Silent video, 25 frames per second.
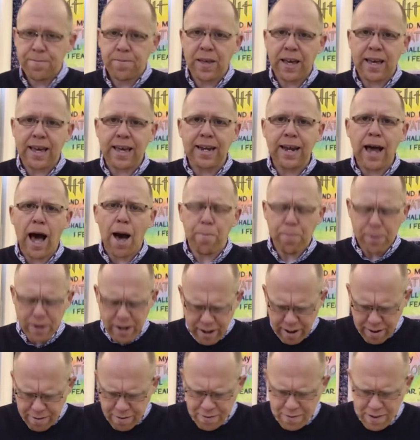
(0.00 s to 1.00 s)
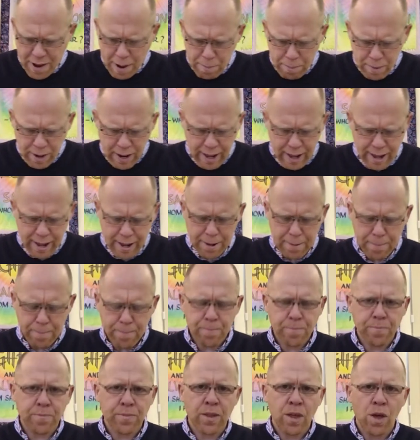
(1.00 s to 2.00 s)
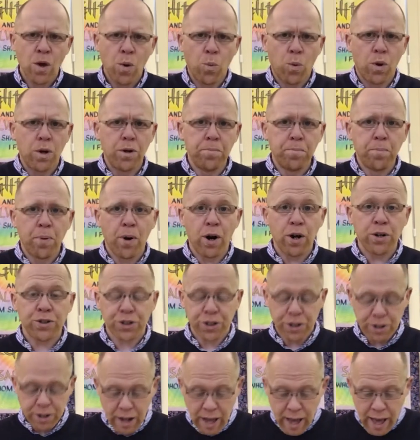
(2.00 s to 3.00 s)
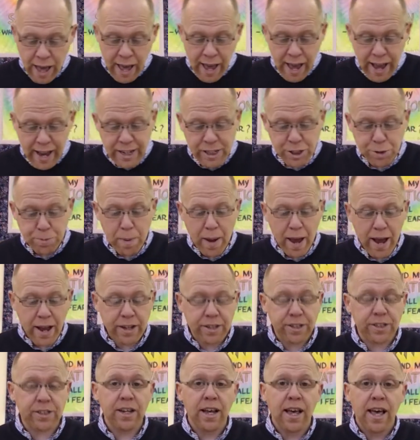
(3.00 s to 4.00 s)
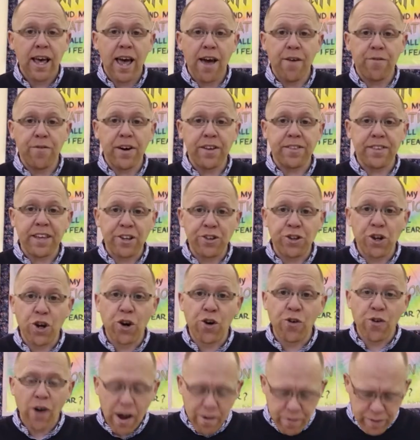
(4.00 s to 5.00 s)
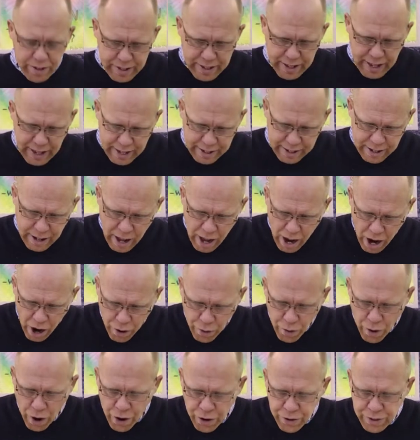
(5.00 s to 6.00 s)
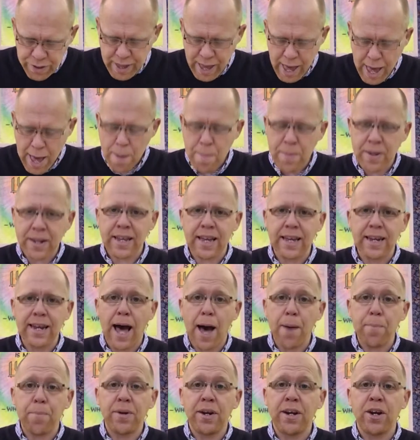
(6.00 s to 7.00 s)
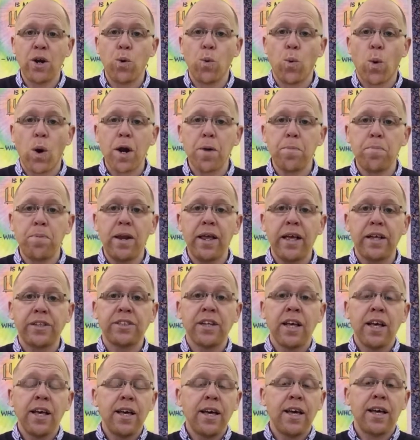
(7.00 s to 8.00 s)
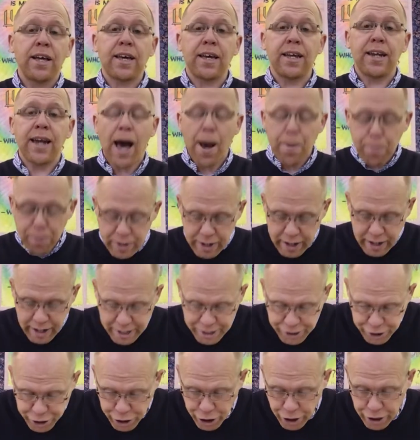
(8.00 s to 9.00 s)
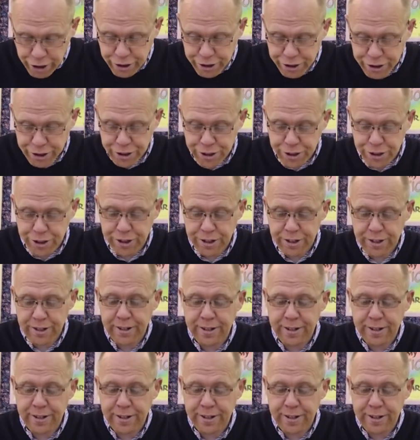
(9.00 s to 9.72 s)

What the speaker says: It can happen in a family. One person expects everything to gravitate around them. It can happen in a workplace. It can happen in a church.